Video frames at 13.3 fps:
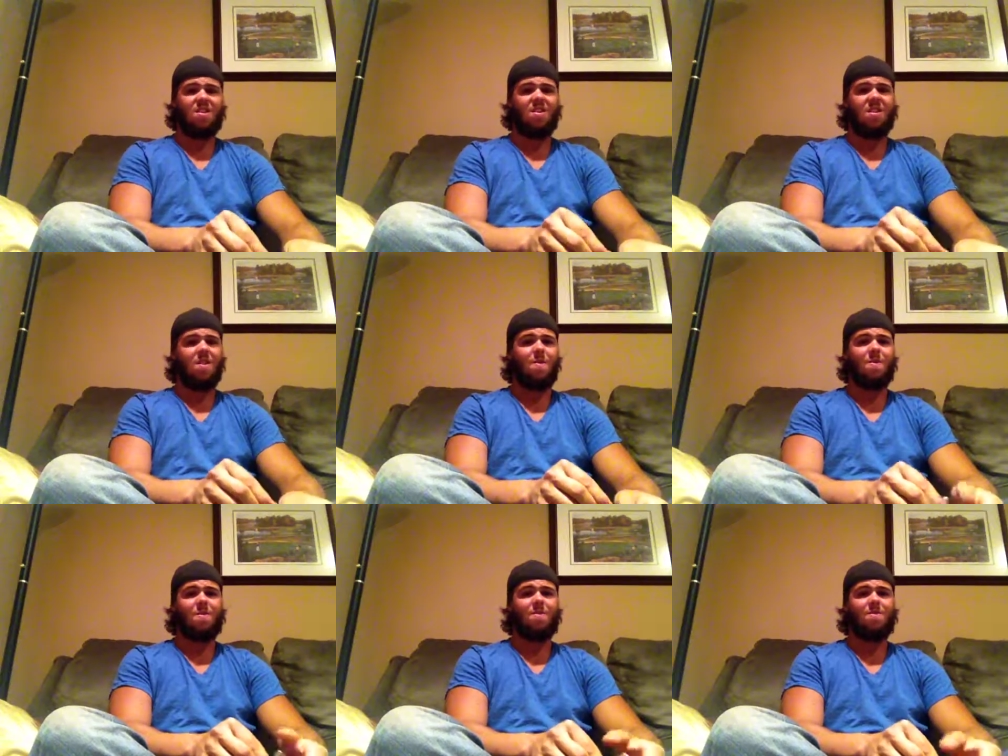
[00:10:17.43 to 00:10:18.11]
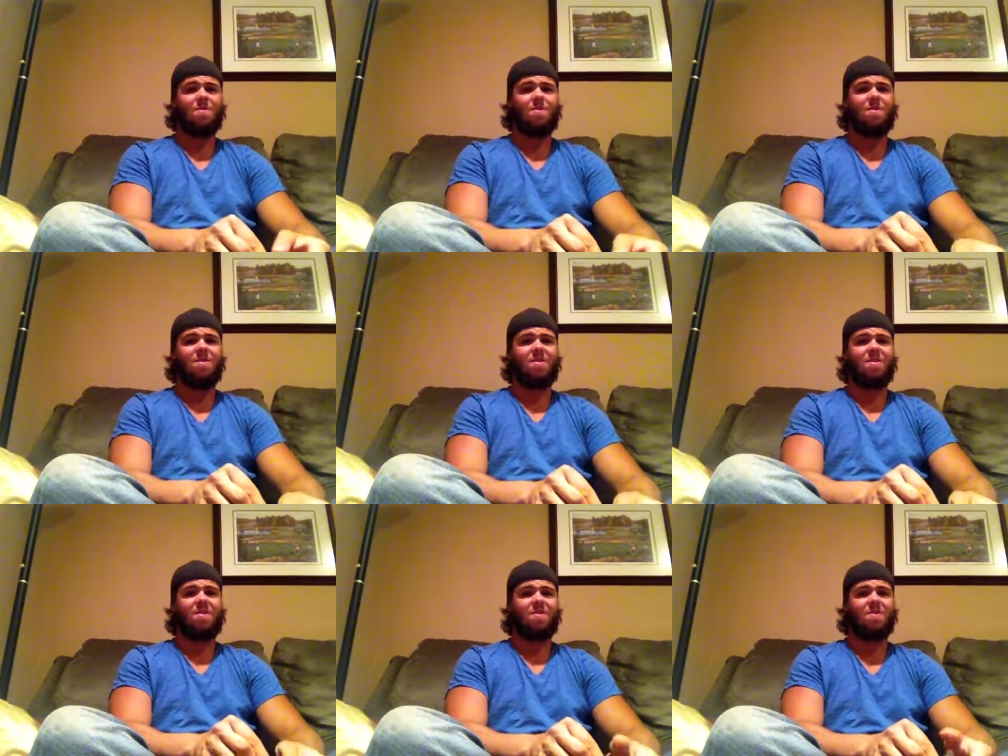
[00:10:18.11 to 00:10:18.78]
Y'all won't know till
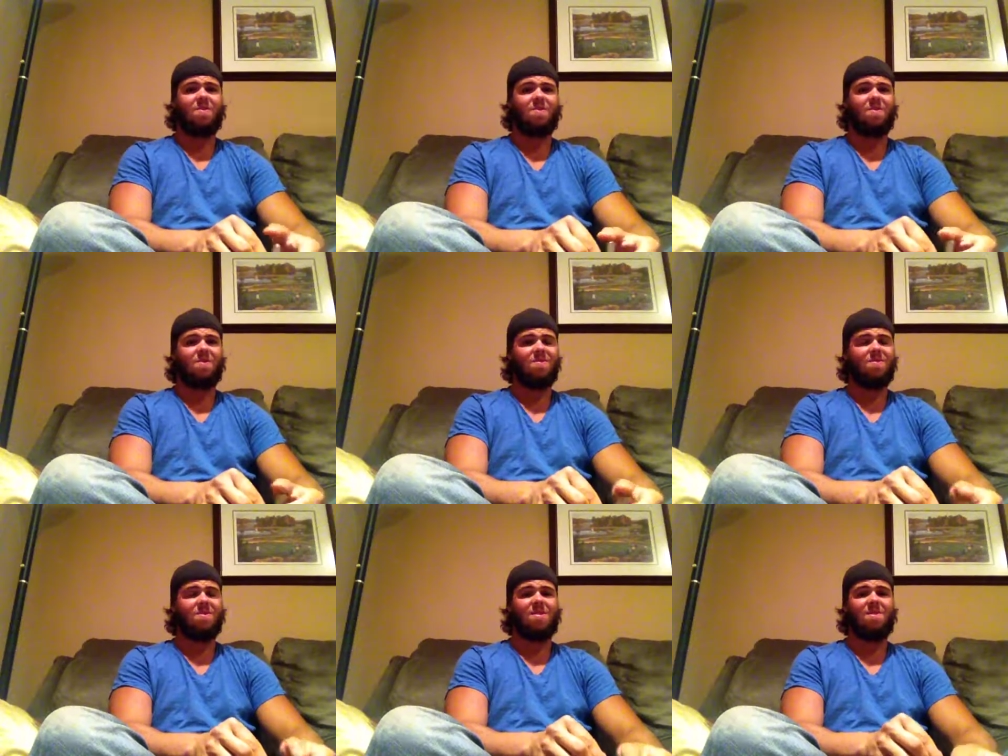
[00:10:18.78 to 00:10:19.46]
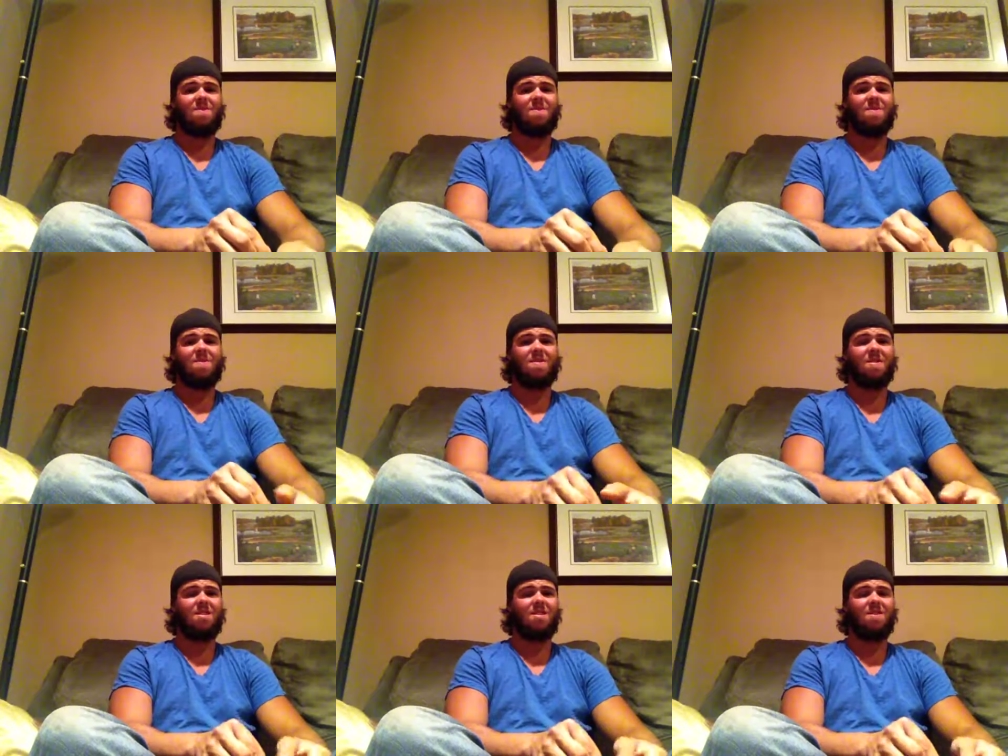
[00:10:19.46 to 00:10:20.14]
Monday though, cause I ain't
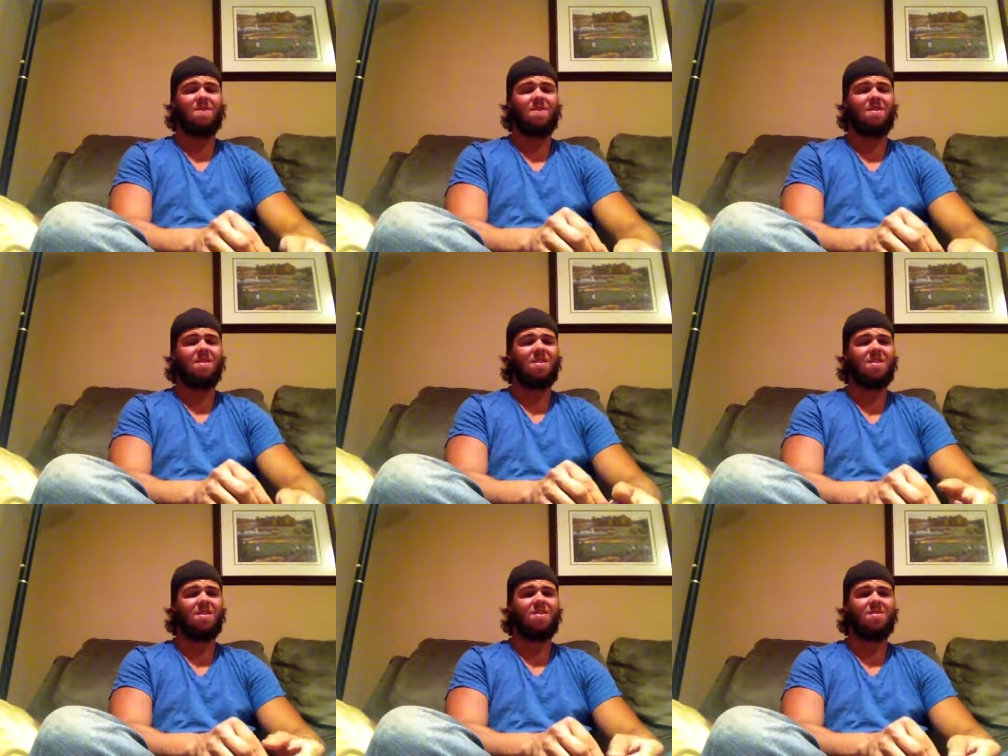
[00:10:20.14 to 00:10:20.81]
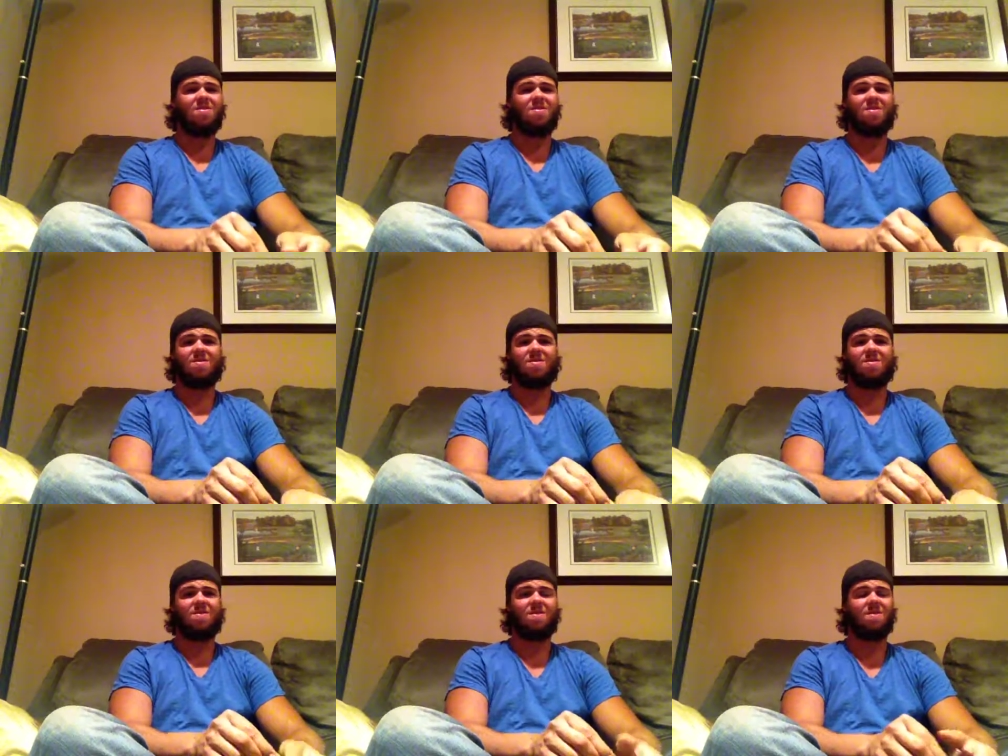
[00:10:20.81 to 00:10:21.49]
I ain't giving you any hints.
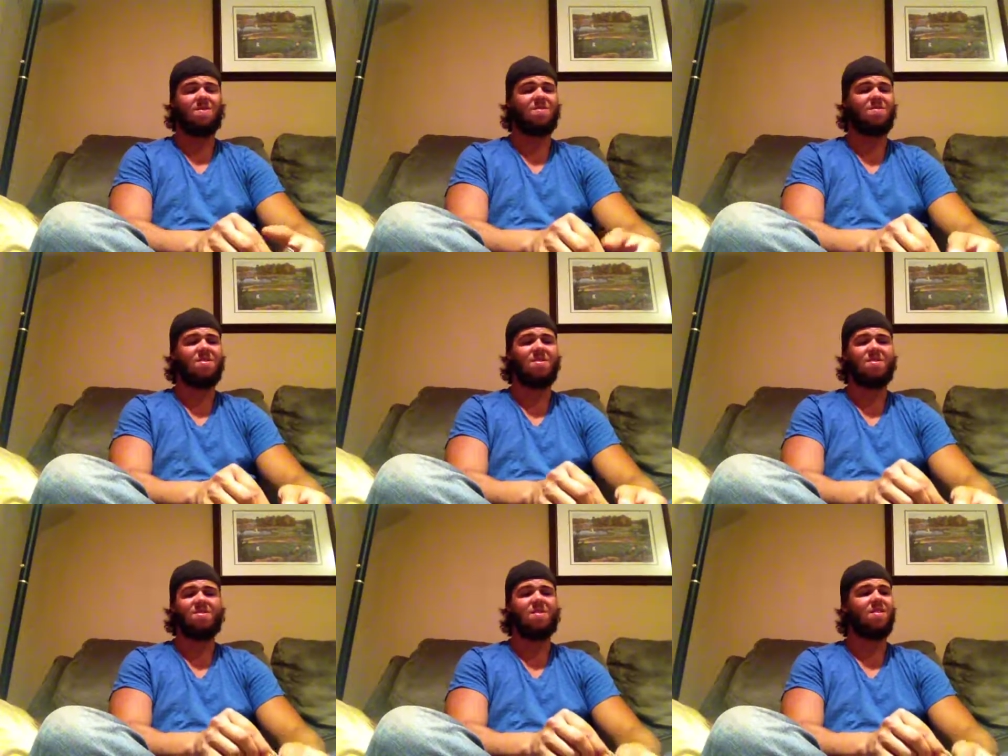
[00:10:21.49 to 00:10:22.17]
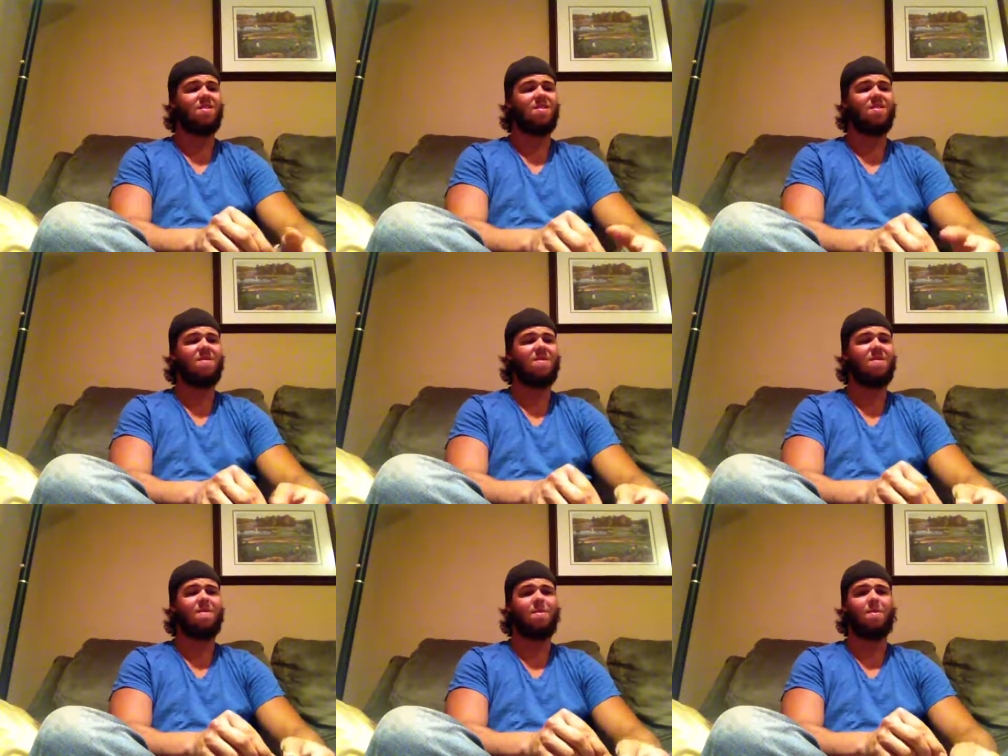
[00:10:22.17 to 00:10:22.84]
All I'm saying is I got the
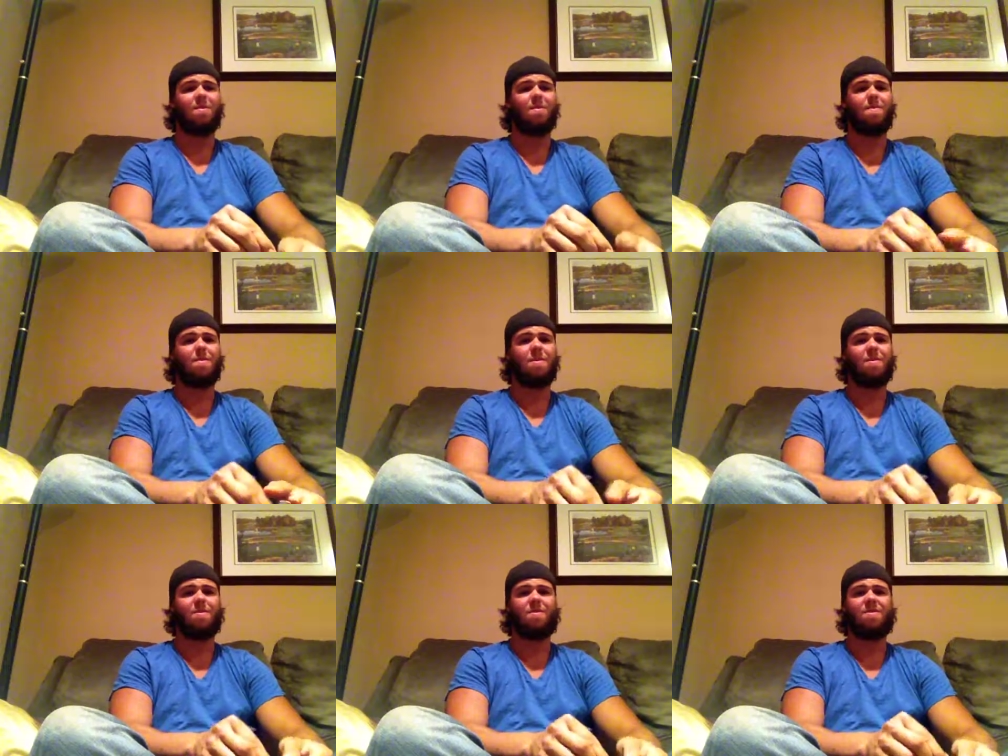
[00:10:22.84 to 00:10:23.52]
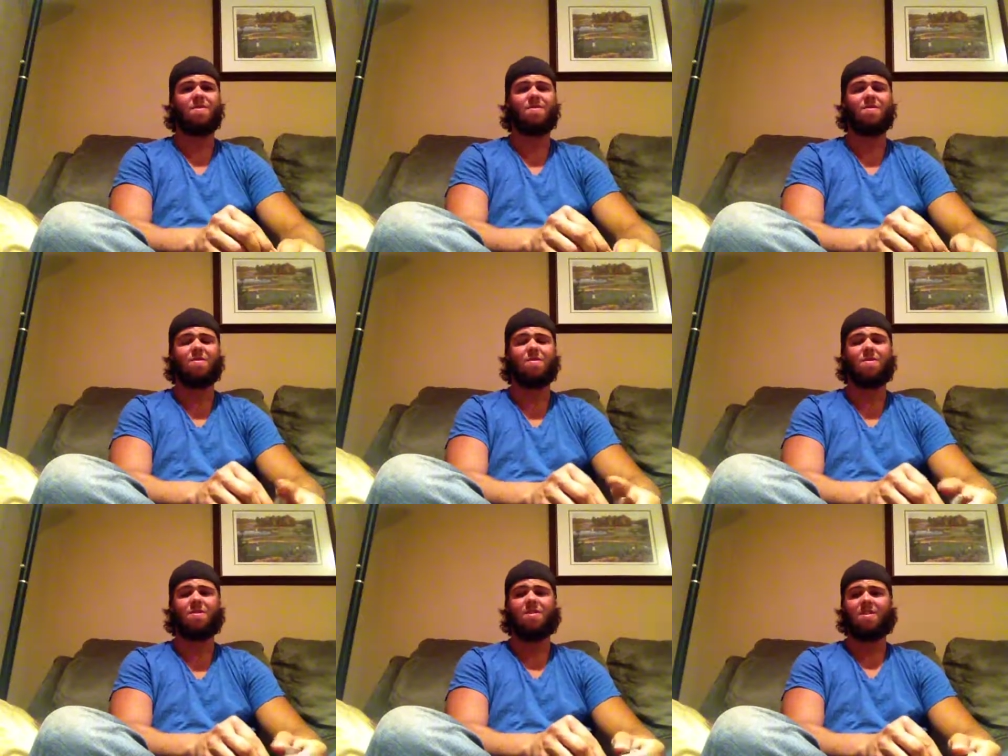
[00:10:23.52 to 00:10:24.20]
idea from pretty popular
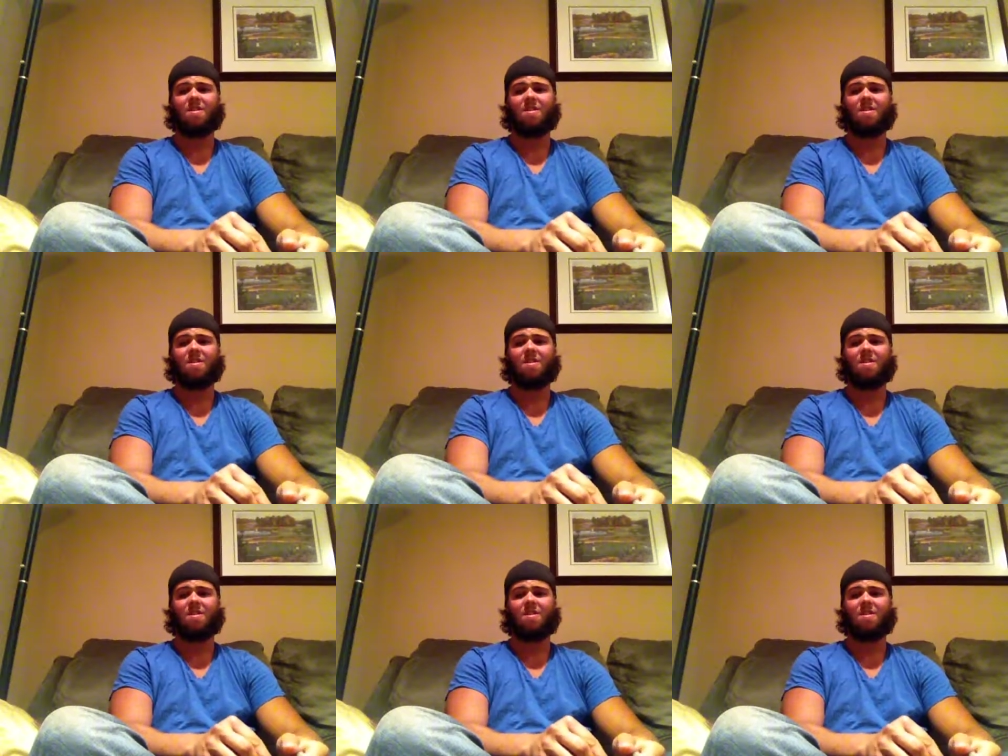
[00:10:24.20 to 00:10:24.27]
YouTuber,